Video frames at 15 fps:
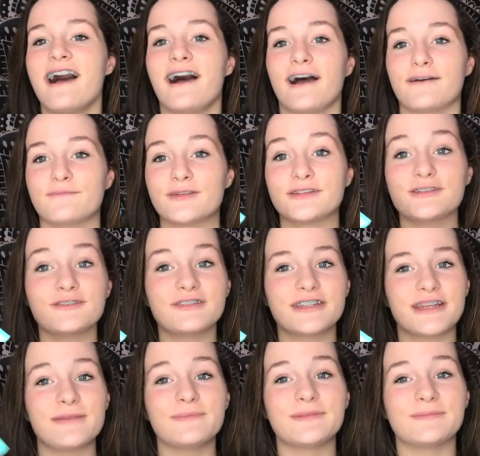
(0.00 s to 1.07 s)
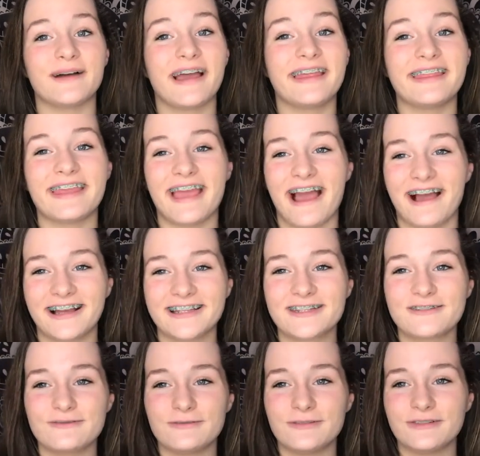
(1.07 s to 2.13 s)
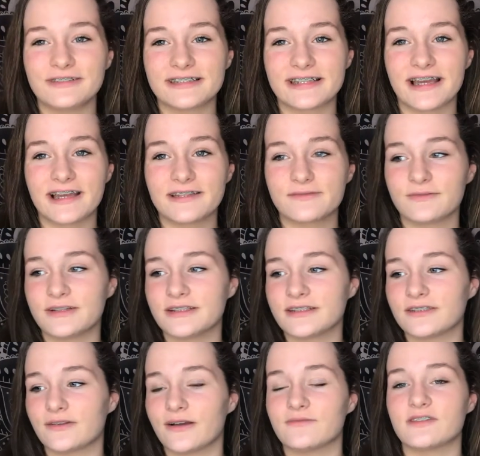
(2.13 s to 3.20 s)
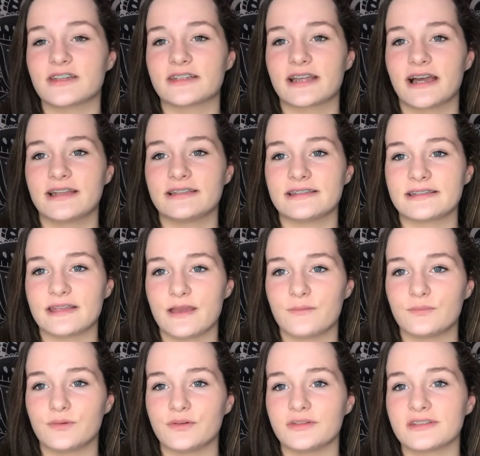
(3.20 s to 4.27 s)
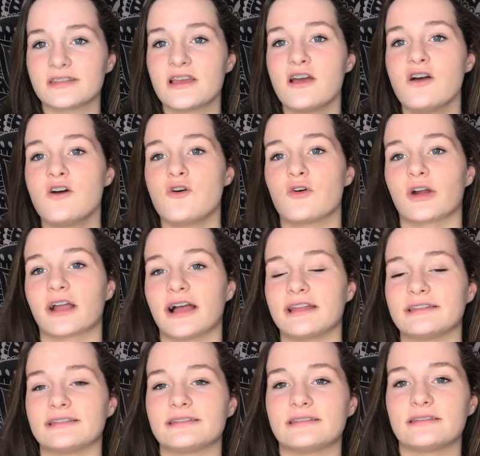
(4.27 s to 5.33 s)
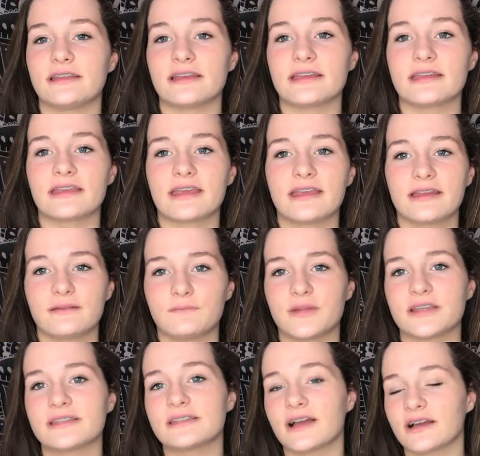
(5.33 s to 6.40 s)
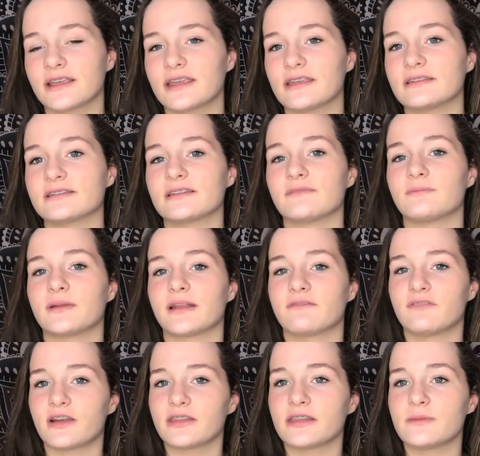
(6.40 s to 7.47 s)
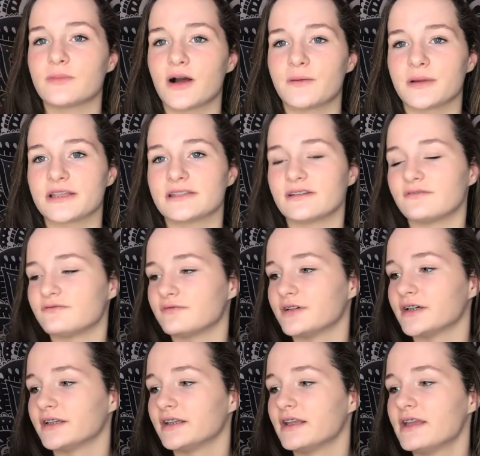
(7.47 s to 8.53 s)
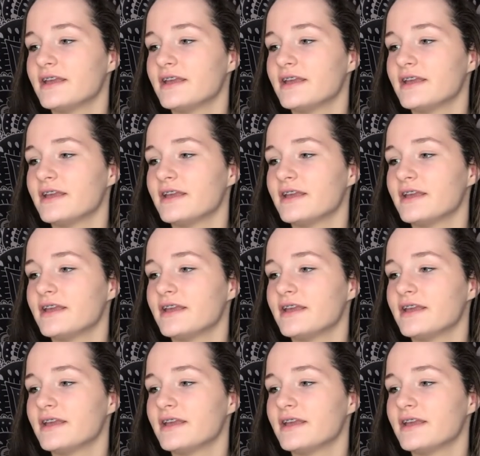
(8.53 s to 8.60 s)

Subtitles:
I've been too cheap to buy the actual size one, so I've just gotten samples or gotten like it in my stocking and stuff, but I finally bought myself one